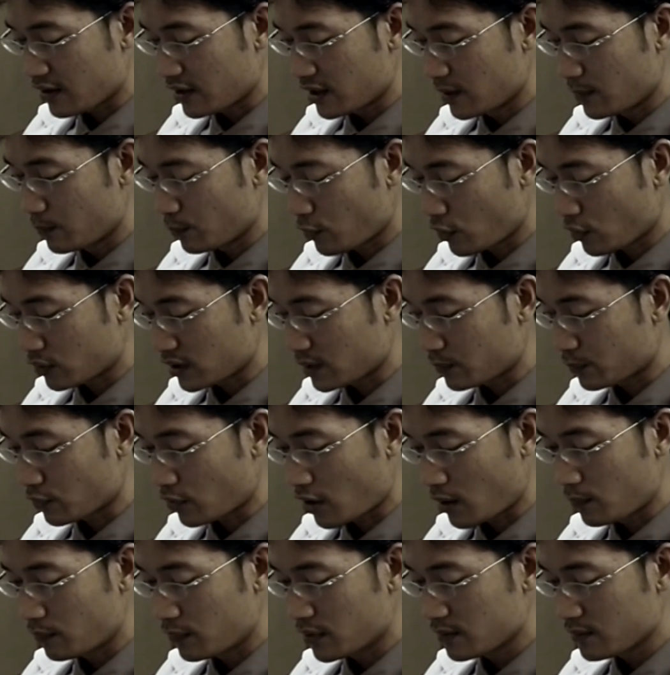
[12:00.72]
important
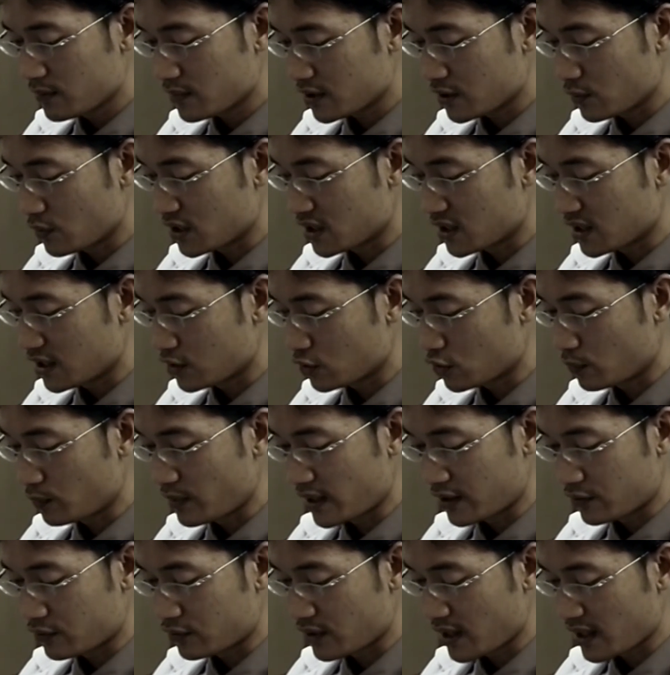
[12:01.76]
problems which need to be
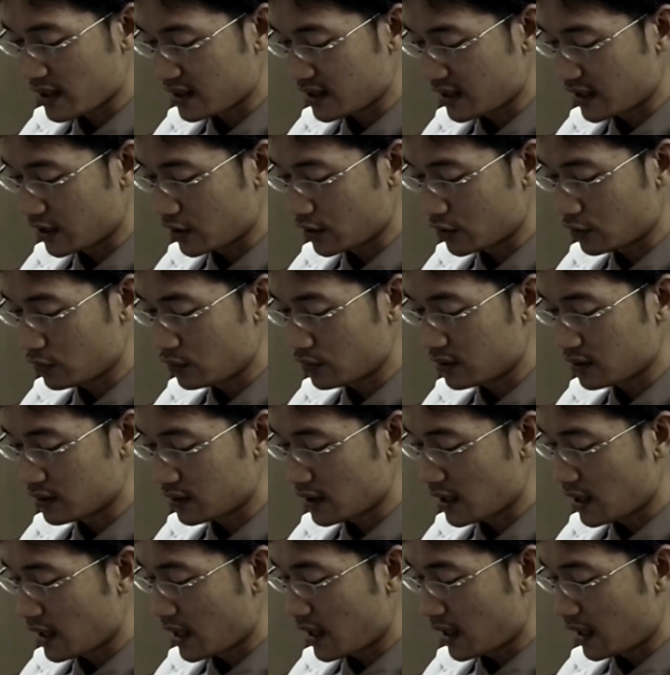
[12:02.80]
addressed include
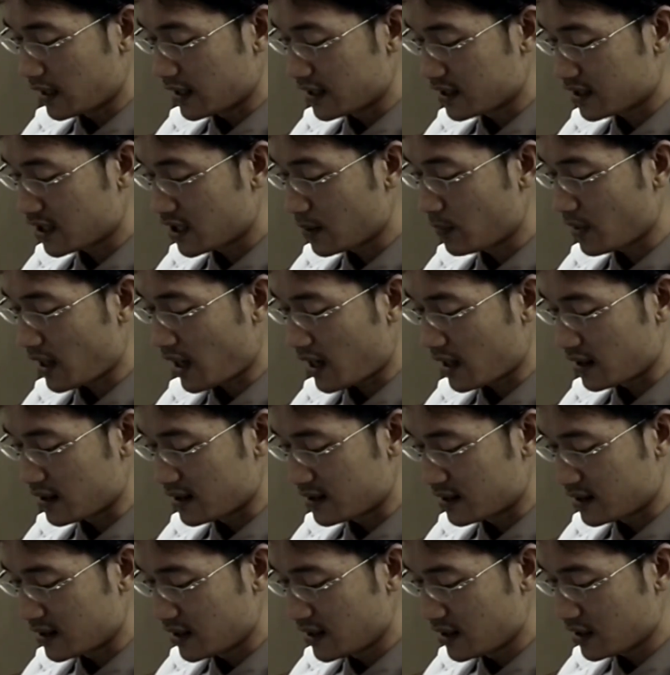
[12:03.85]
ischemic heart
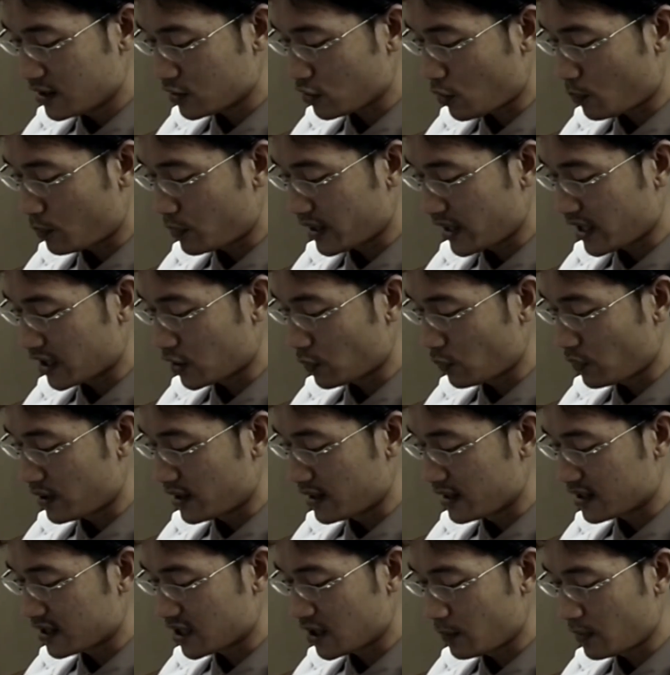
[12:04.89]
disease complicated with
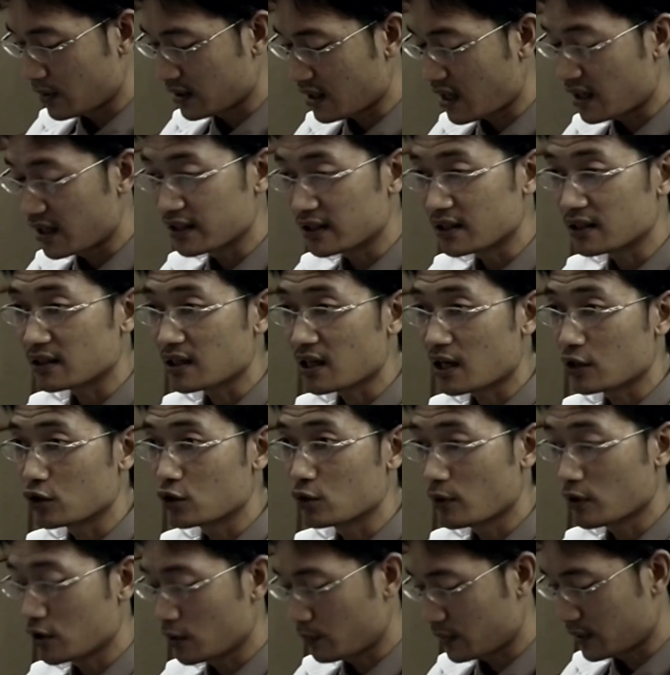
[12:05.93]
ischemic dilated
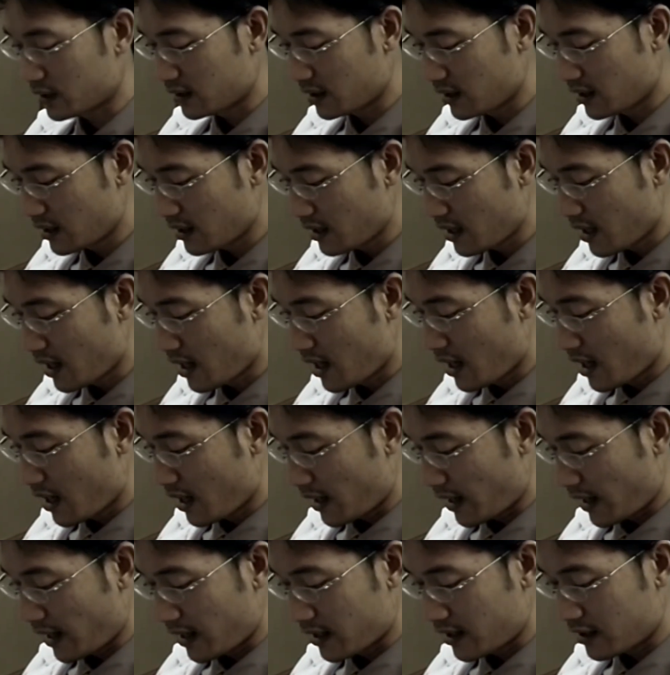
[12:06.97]
cardiomyopathy,
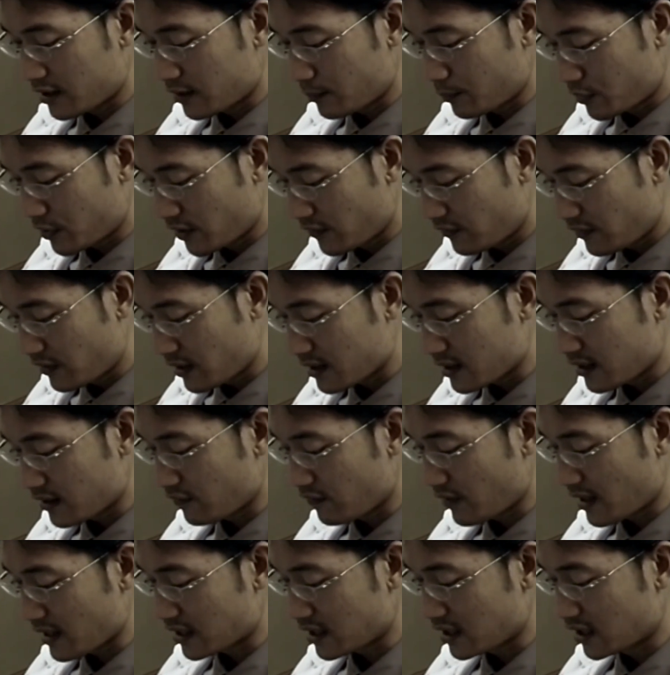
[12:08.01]
and previous
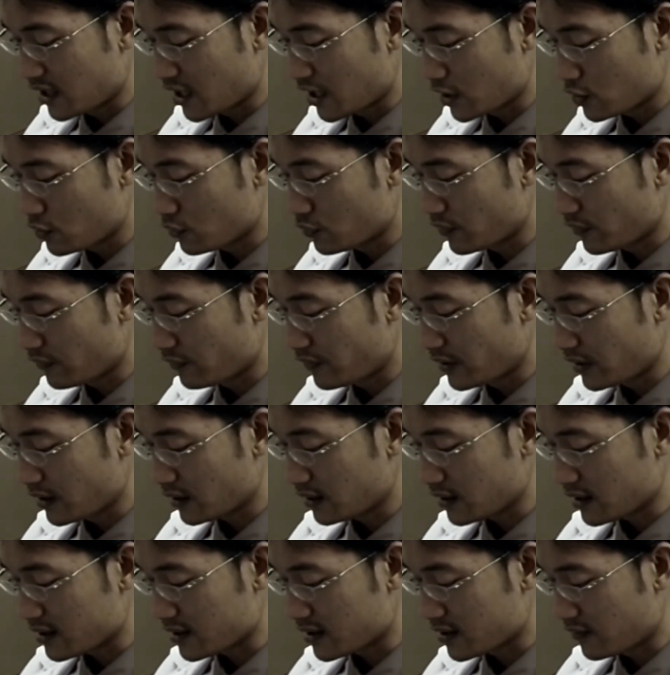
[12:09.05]
investigation revealed a
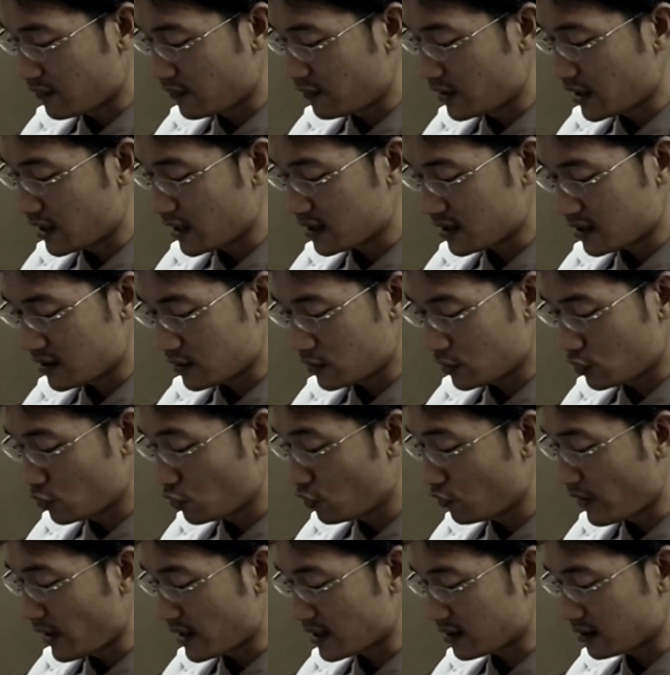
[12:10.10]
severe
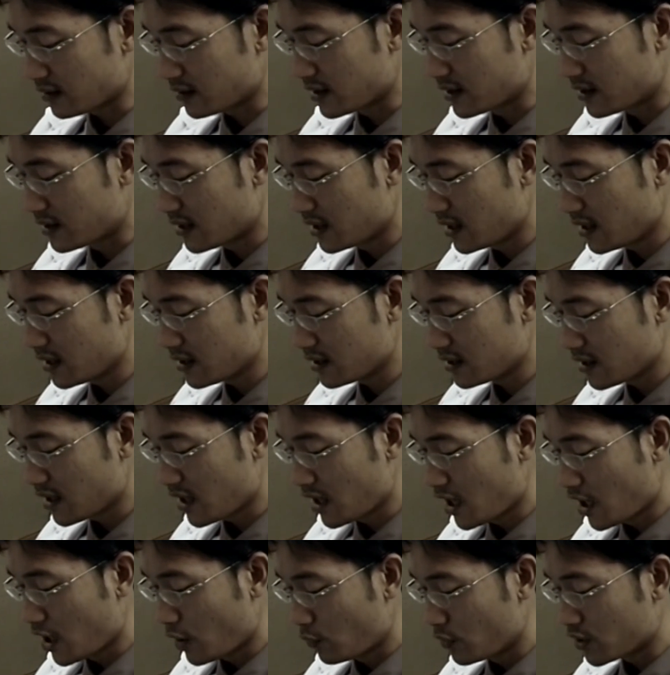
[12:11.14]
two-vessel disease
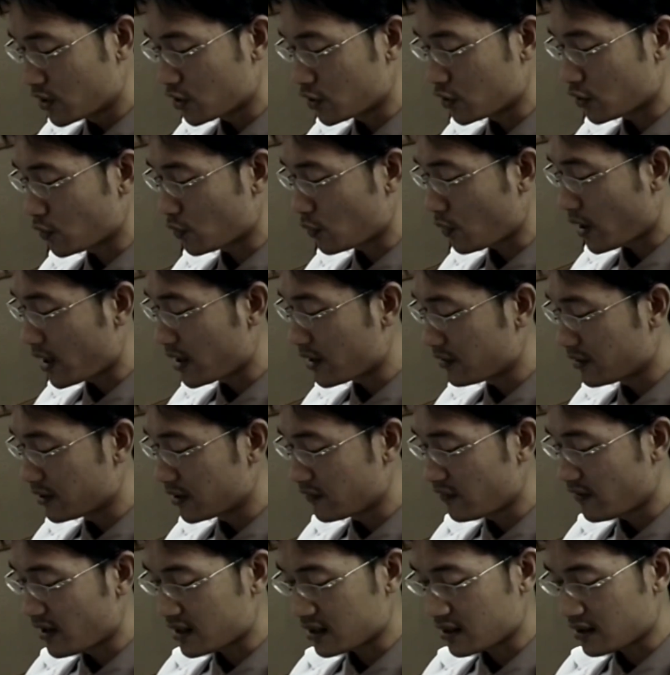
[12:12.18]
which require
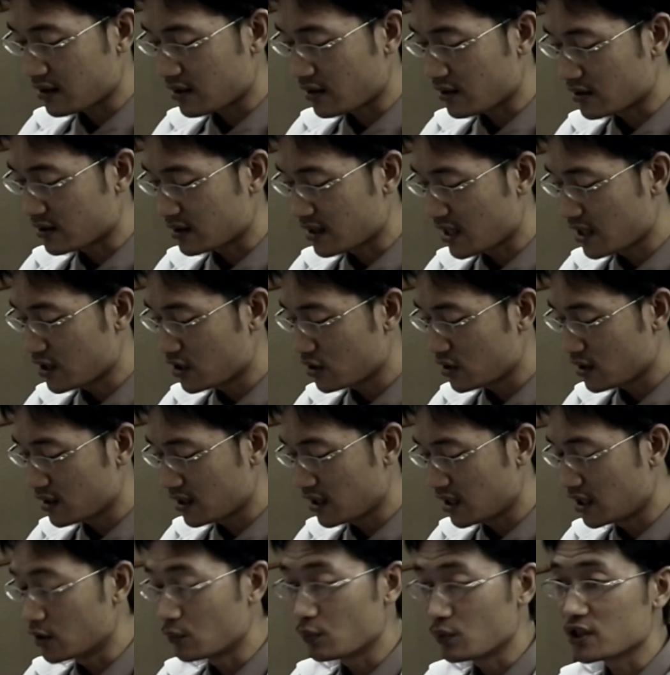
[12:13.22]
revascularization,
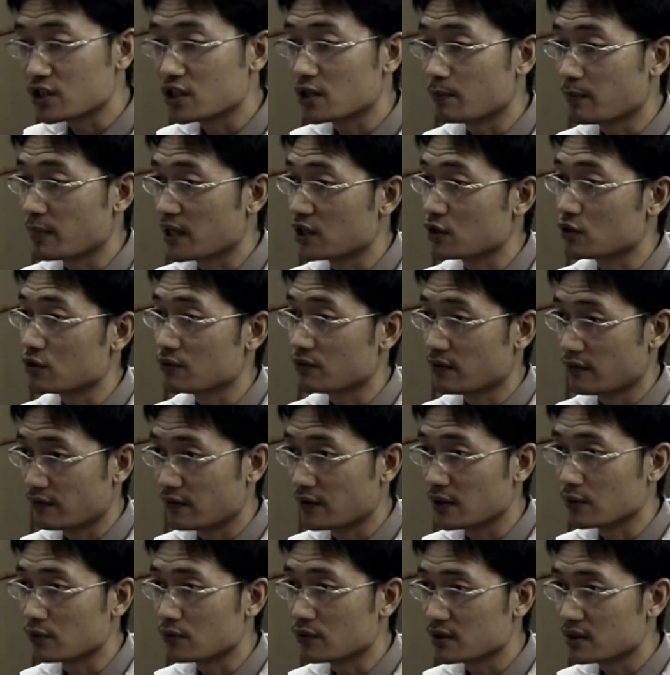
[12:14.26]
in which the patient
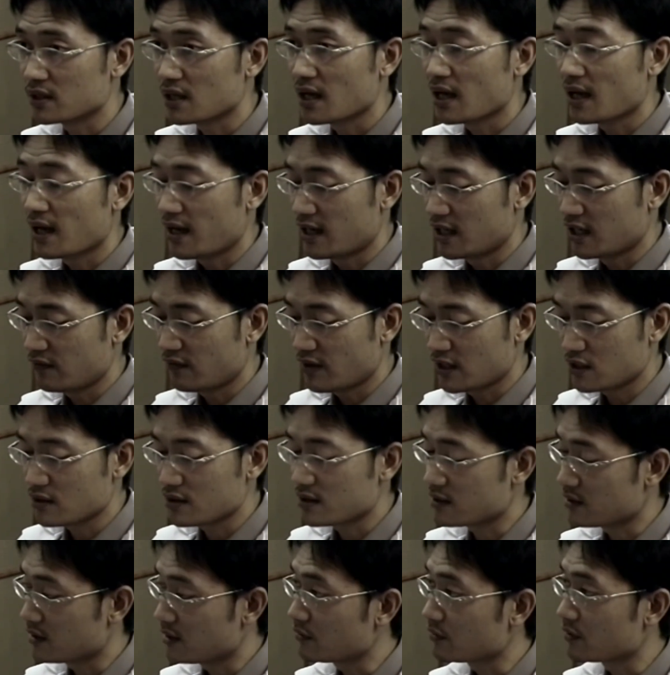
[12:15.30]
refused, and the patient
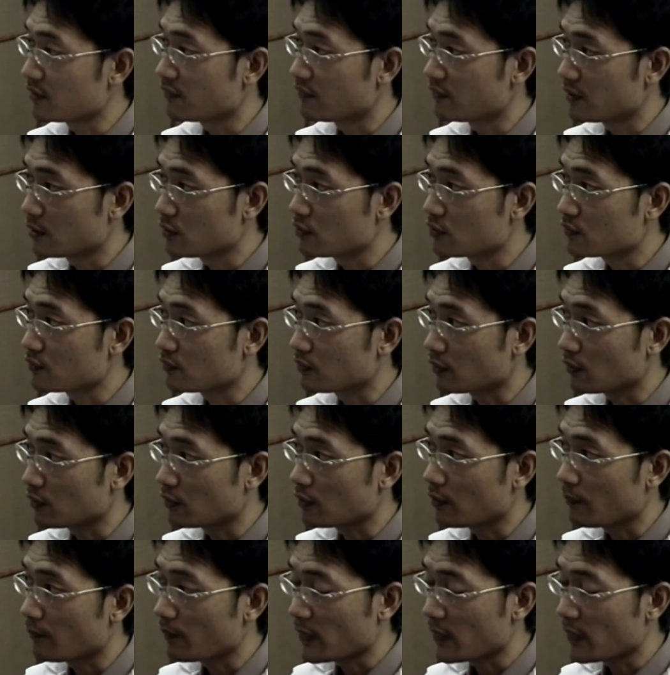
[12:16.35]
still refused for